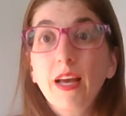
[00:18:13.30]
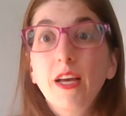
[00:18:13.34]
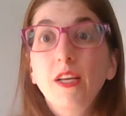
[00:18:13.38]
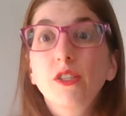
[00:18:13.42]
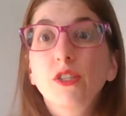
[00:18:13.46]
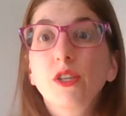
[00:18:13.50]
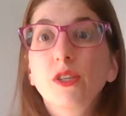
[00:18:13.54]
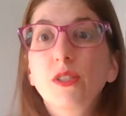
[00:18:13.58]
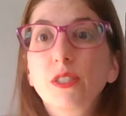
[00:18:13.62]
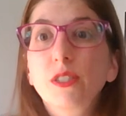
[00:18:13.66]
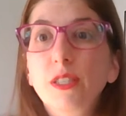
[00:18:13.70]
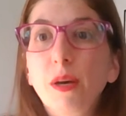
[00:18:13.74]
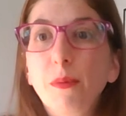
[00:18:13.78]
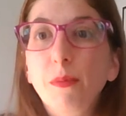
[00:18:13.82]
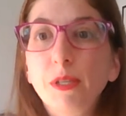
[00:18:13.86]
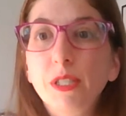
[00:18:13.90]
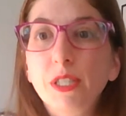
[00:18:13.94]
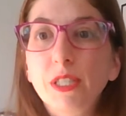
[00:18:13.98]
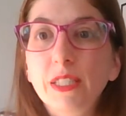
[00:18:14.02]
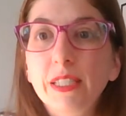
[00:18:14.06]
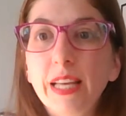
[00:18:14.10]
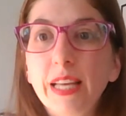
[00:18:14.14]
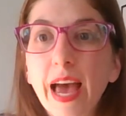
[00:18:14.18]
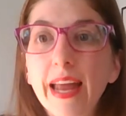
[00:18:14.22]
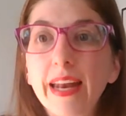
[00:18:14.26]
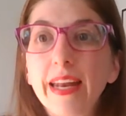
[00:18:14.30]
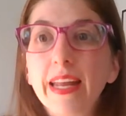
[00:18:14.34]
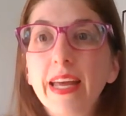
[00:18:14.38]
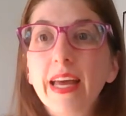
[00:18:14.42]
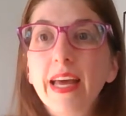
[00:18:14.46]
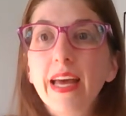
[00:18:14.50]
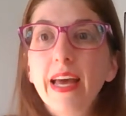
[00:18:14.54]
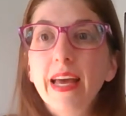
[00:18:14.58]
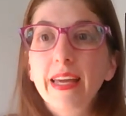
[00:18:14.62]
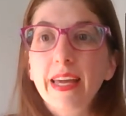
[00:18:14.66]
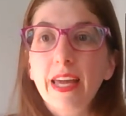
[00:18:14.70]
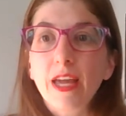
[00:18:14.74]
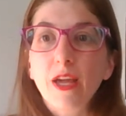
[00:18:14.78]
so someone just said,
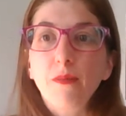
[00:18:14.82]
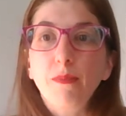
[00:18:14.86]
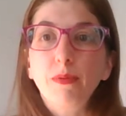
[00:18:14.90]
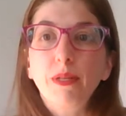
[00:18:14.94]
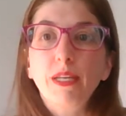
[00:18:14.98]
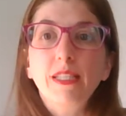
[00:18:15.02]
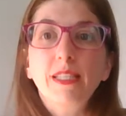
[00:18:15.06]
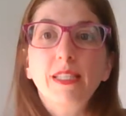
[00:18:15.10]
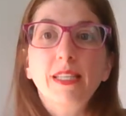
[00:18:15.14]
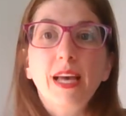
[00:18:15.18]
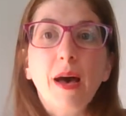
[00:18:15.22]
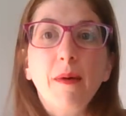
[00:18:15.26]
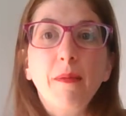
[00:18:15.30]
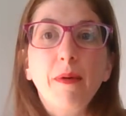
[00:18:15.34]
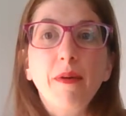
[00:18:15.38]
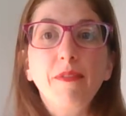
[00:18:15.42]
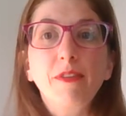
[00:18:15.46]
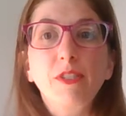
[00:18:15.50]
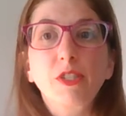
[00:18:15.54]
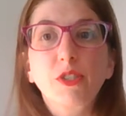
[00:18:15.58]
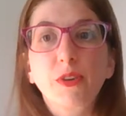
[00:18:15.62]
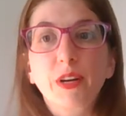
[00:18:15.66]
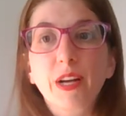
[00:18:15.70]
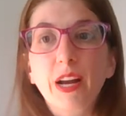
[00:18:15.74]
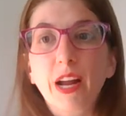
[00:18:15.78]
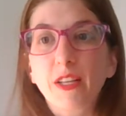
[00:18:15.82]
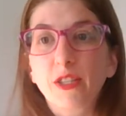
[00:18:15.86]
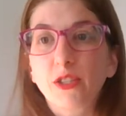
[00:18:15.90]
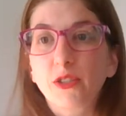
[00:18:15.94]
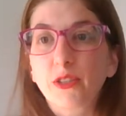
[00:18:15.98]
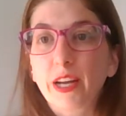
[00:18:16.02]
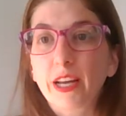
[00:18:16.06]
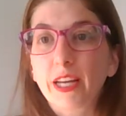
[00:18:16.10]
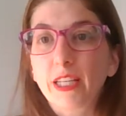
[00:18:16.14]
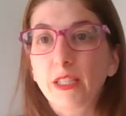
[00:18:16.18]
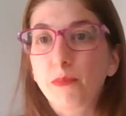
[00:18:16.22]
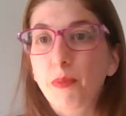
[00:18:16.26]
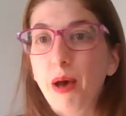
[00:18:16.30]
can you please tell me if a screen in
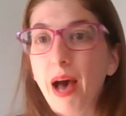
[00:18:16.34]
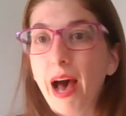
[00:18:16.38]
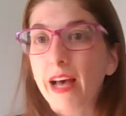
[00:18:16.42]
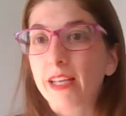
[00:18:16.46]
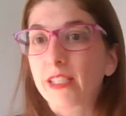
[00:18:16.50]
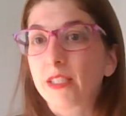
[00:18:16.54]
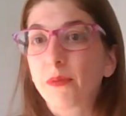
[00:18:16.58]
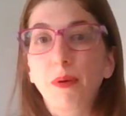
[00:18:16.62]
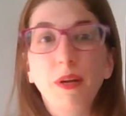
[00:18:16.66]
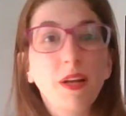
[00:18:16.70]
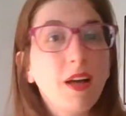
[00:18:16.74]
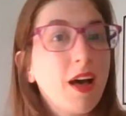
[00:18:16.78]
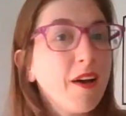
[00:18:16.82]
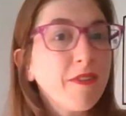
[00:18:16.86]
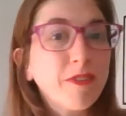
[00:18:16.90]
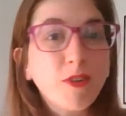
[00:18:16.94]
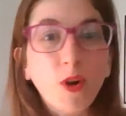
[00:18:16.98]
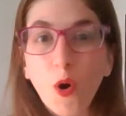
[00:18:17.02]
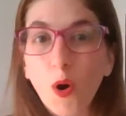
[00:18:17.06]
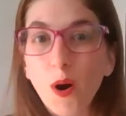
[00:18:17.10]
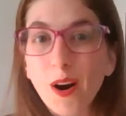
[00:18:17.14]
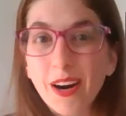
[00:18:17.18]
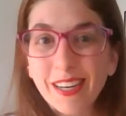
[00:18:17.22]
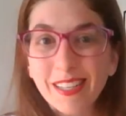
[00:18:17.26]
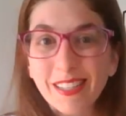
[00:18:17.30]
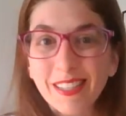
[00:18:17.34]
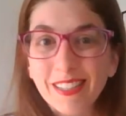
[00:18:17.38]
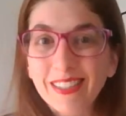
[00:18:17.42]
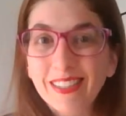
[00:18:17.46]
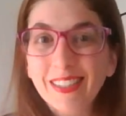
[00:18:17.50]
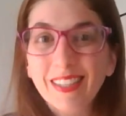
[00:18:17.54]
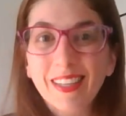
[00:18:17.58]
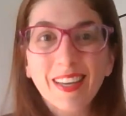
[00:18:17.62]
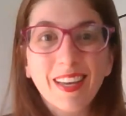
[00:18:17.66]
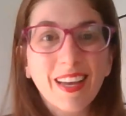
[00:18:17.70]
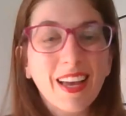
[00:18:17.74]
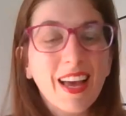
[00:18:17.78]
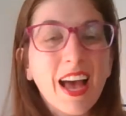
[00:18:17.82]
Australia is possible? Of course.